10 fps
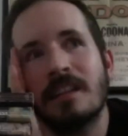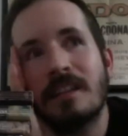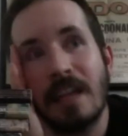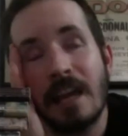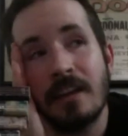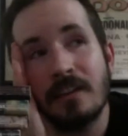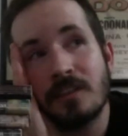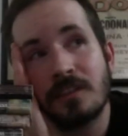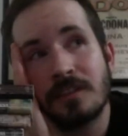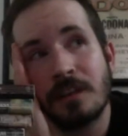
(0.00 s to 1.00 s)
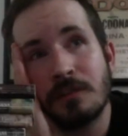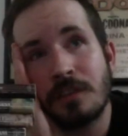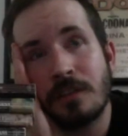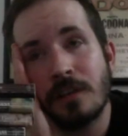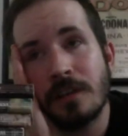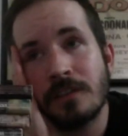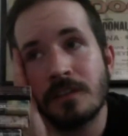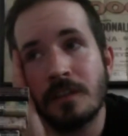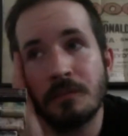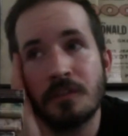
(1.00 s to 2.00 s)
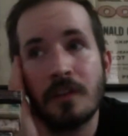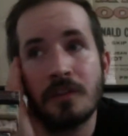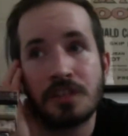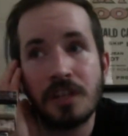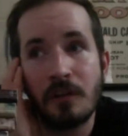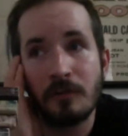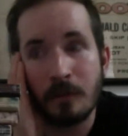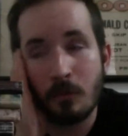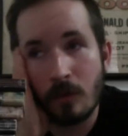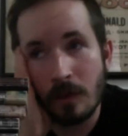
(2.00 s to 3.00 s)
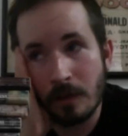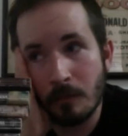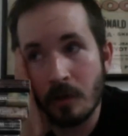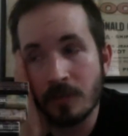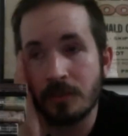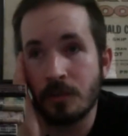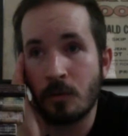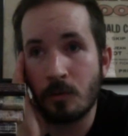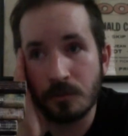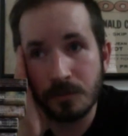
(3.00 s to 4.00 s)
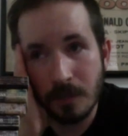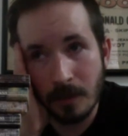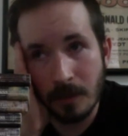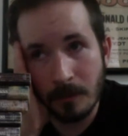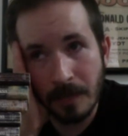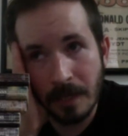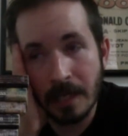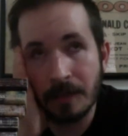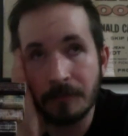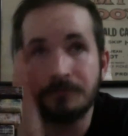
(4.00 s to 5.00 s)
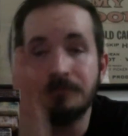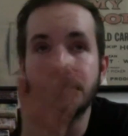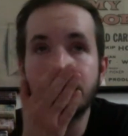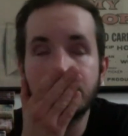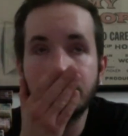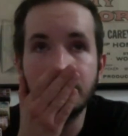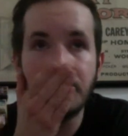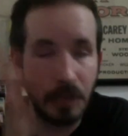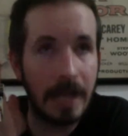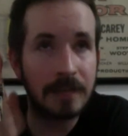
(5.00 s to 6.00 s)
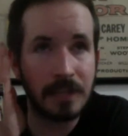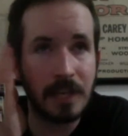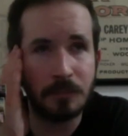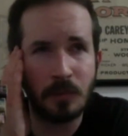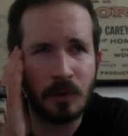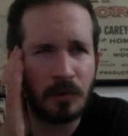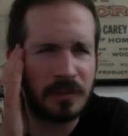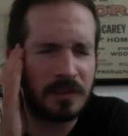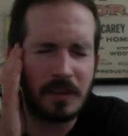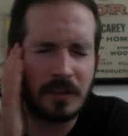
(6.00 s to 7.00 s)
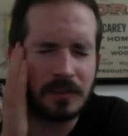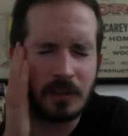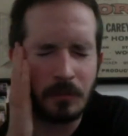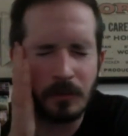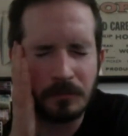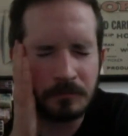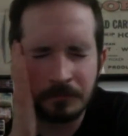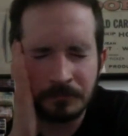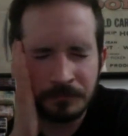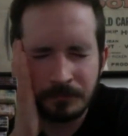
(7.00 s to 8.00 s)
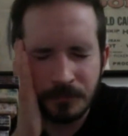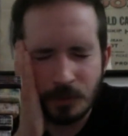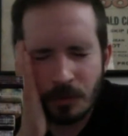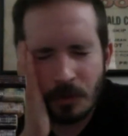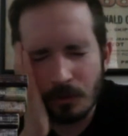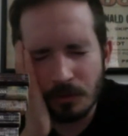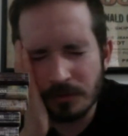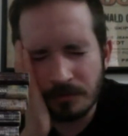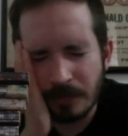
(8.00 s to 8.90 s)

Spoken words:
the end just because I was curious. It was on the shelf at a Barnes and Nobles. They had the last book, which I think is number, who knows,